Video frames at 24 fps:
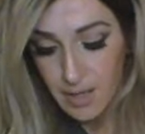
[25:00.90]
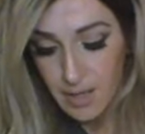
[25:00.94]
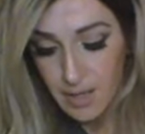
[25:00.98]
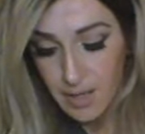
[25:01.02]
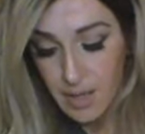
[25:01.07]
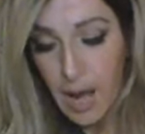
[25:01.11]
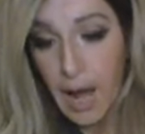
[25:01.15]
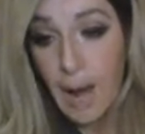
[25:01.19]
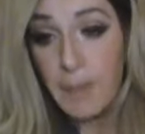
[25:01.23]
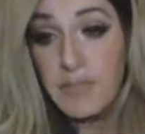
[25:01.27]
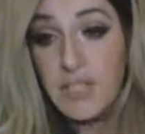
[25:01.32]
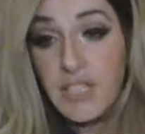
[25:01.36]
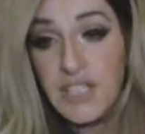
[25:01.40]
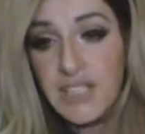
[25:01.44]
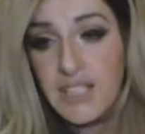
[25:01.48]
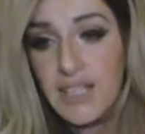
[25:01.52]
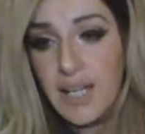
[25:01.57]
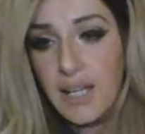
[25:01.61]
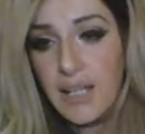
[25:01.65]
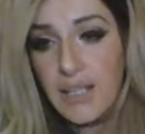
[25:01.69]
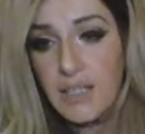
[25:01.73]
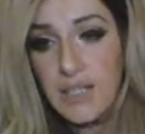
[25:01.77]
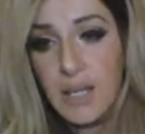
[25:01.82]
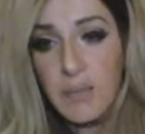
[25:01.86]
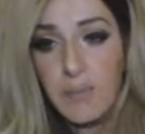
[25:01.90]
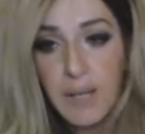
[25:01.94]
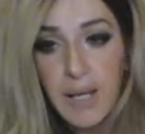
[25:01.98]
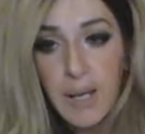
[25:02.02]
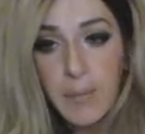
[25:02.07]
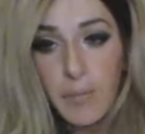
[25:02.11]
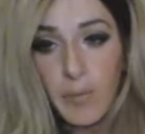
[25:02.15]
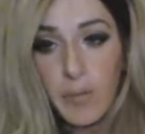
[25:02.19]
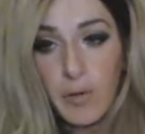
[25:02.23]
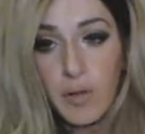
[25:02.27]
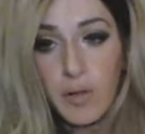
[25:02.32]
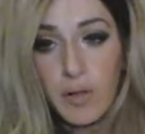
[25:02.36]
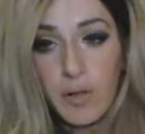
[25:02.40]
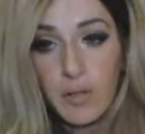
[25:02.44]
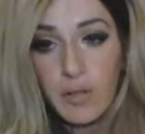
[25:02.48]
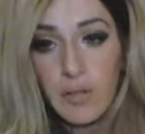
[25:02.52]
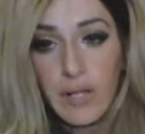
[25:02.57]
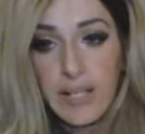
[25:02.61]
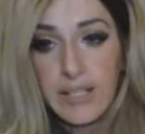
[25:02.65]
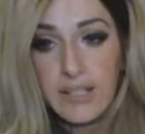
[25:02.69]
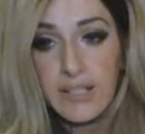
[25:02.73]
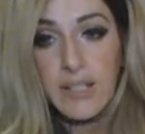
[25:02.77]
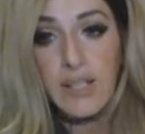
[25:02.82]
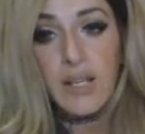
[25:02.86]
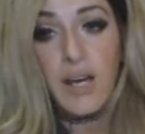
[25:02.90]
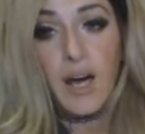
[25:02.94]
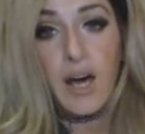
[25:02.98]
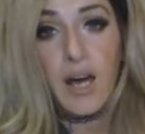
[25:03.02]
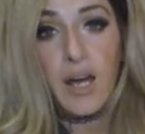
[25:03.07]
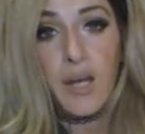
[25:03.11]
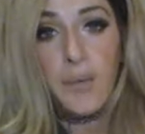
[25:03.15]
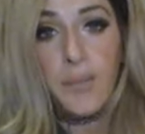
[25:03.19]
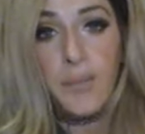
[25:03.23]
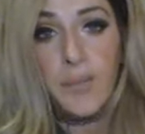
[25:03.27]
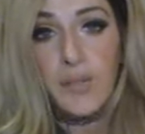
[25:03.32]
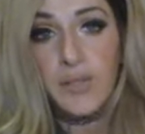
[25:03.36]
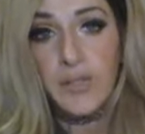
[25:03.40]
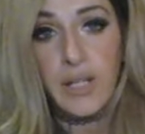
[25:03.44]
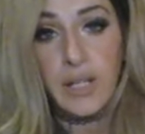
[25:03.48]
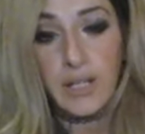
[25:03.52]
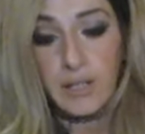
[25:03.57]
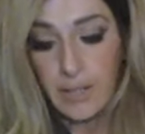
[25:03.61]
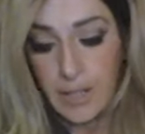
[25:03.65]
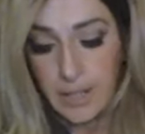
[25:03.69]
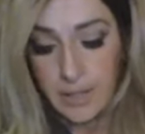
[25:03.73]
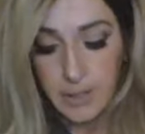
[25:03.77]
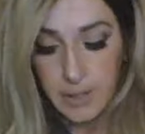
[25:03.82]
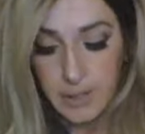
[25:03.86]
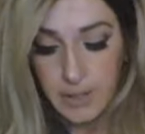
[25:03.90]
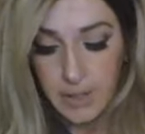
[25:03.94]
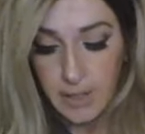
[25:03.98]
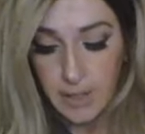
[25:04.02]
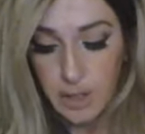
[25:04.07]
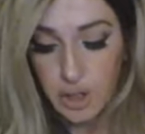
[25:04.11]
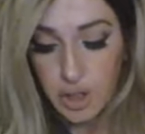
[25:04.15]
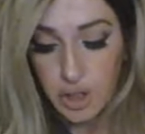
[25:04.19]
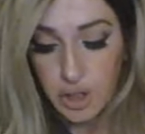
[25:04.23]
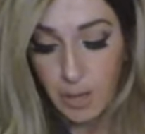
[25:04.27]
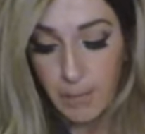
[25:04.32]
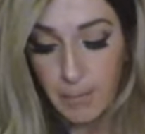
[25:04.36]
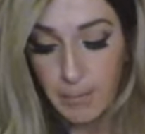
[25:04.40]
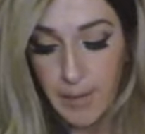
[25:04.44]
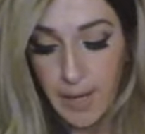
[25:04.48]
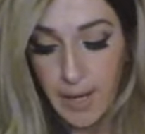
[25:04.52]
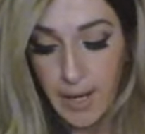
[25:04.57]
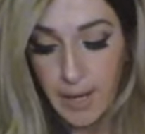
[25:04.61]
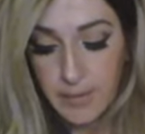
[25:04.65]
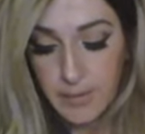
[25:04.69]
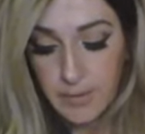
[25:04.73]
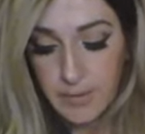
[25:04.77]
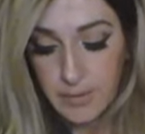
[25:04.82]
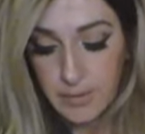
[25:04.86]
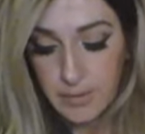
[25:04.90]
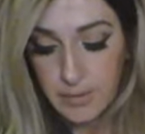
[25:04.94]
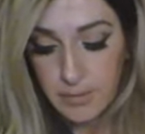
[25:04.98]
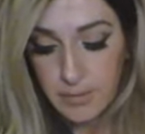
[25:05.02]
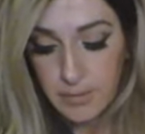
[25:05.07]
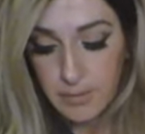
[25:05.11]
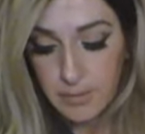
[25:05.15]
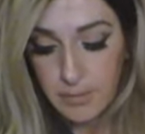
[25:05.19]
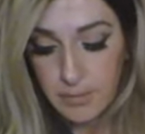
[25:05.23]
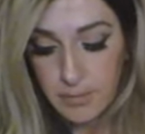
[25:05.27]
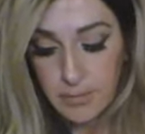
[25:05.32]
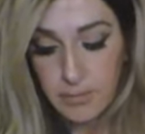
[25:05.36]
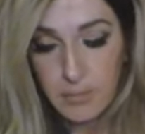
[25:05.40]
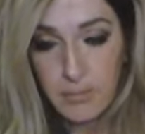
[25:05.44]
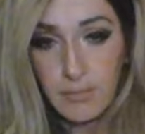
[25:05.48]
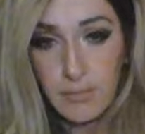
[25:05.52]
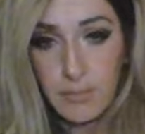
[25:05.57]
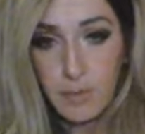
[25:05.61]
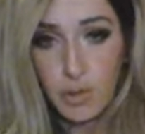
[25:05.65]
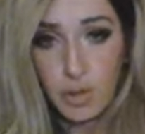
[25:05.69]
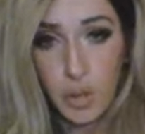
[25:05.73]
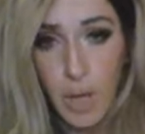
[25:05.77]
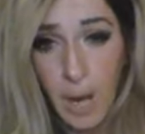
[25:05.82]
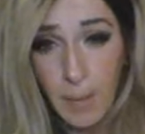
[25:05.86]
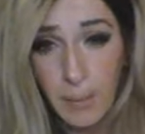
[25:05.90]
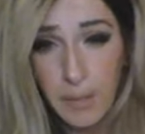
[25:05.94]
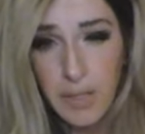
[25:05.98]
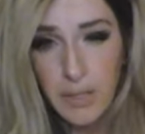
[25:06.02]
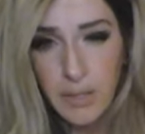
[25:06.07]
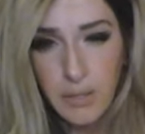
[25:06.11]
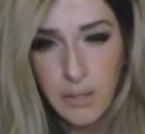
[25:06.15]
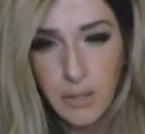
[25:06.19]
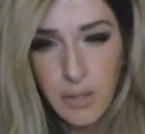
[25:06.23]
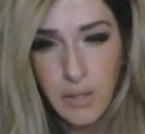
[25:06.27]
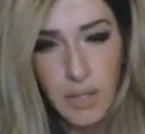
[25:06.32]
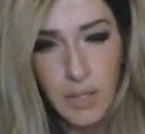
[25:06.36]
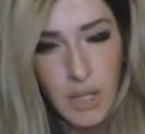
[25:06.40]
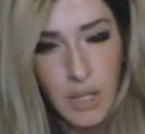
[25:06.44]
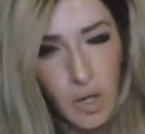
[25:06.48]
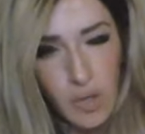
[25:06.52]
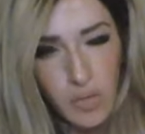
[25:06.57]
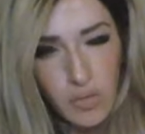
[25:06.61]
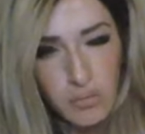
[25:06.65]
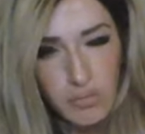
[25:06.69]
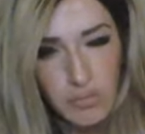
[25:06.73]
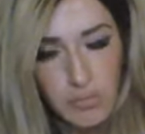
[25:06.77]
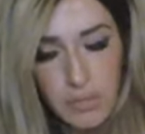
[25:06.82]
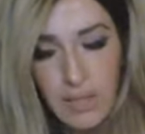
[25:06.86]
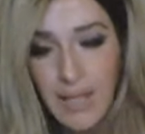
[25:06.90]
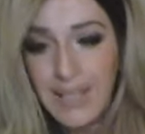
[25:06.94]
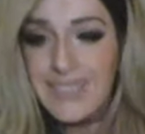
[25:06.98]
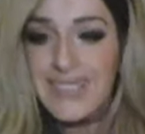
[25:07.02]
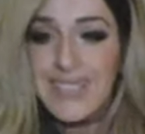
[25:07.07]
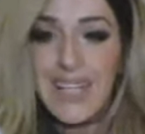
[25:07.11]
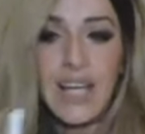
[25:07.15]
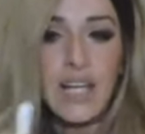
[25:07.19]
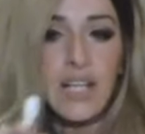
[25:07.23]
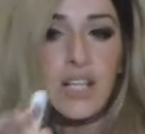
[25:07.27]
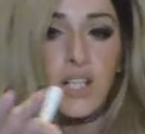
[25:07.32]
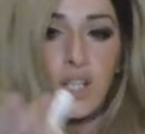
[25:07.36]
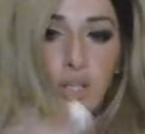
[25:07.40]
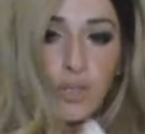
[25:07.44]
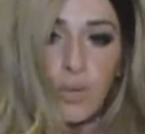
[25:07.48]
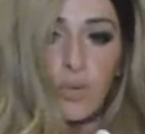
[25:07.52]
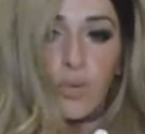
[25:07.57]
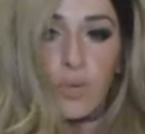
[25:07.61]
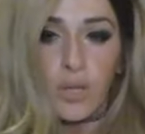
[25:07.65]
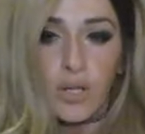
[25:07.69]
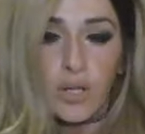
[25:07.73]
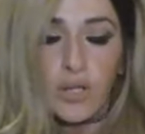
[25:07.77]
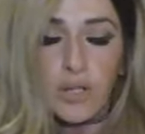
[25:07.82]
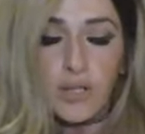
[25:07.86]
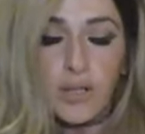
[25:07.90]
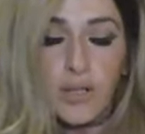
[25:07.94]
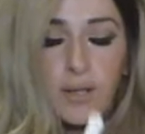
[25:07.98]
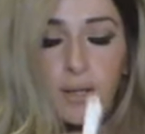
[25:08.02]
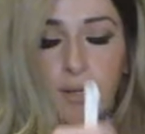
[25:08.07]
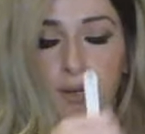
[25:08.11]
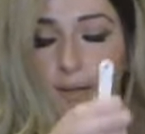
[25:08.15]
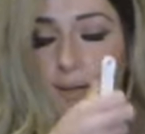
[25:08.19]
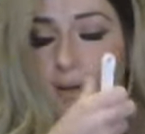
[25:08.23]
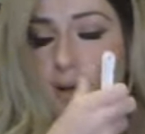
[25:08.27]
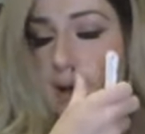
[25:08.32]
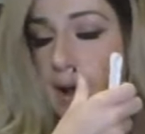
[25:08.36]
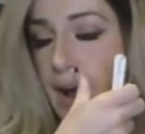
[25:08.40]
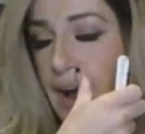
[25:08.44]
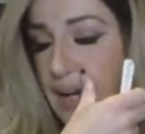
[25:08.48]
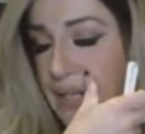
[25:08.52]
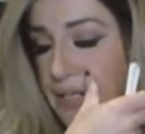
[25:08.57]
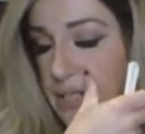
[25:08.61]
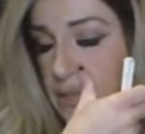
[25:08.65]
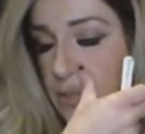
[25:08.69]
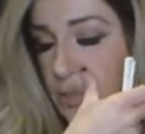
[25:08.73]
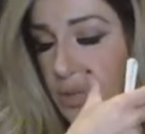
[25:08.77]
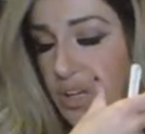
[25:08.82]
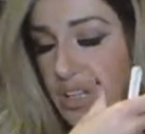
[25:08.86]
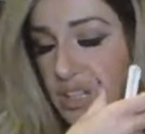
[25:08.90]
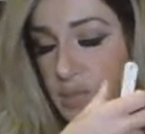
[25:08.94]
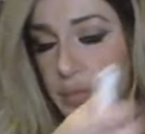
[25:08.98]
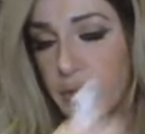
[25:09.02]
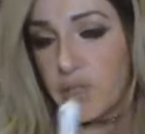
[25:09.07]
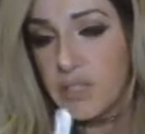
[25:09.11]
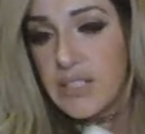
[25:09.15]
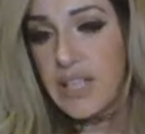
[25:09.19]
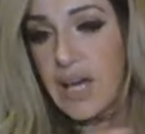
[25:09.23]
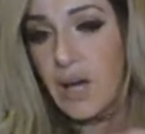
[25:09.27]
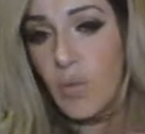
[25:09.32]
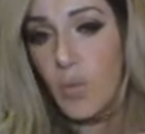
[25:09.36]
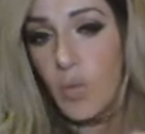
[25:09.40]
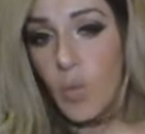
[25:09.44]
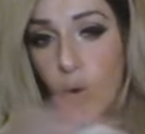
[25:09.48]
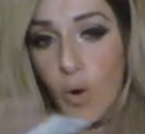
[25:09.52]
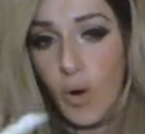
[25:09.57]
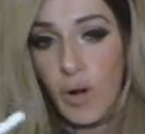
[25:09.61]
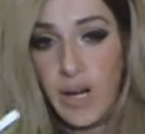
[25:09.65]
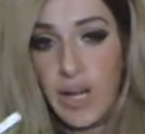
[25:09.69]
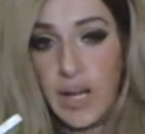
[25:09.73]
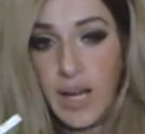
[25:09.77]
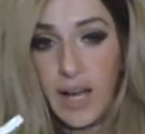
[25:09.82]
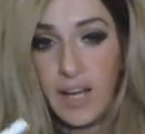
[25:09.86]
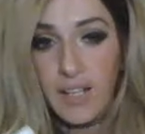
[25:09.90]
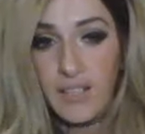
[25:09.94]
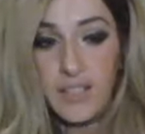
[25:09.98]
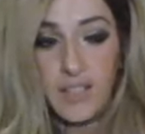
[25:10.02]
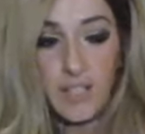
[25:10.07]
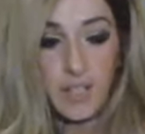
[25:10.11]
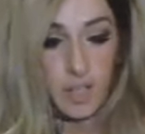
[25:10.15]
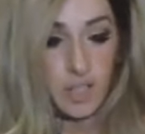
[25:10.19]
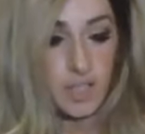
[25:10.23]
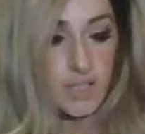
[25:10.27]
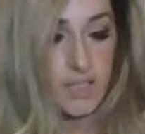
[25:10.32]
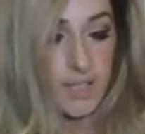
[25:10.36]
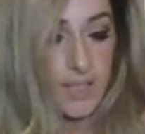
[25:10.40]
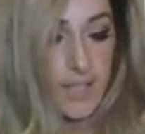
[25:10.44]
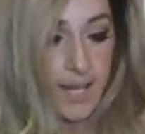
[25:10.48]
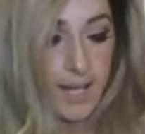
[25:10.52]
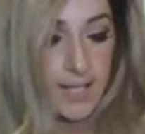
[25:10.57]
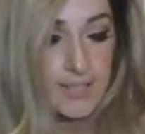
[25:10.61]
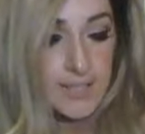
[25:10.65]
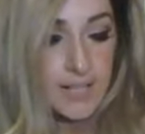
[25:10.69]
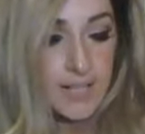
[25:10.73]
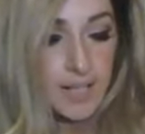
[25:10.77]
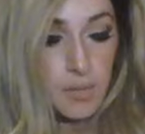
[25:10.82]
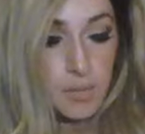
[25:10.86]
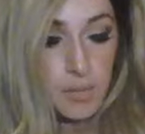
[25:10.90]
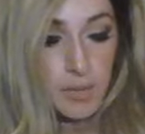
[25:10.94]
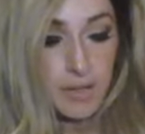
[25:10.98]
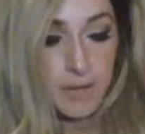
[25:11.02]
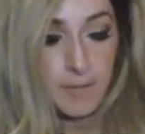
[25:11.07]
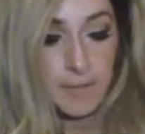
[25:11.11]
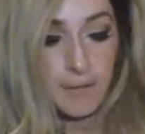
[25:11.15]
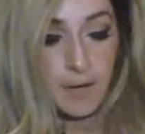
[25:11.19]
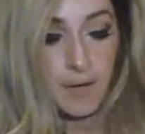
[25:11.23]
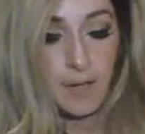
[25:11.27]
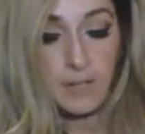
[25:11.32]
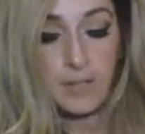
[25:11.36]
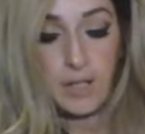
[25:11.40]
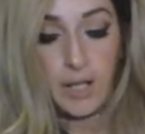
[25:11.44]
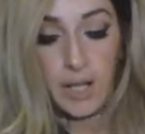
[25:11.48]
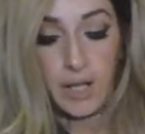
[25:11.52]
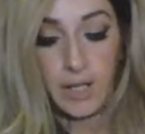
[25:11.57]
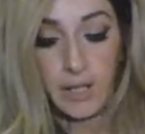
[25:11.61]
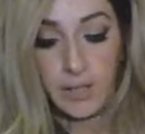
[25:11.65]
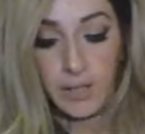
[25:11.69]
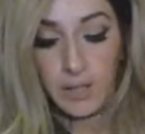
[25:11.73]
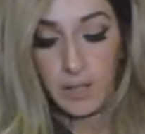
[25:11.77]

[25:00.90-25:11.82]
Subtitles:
I'm just saying, some people like get hype and they just like jump on drama, you know? Not saying you would. I just want to put that warning out there just in case anybody felt like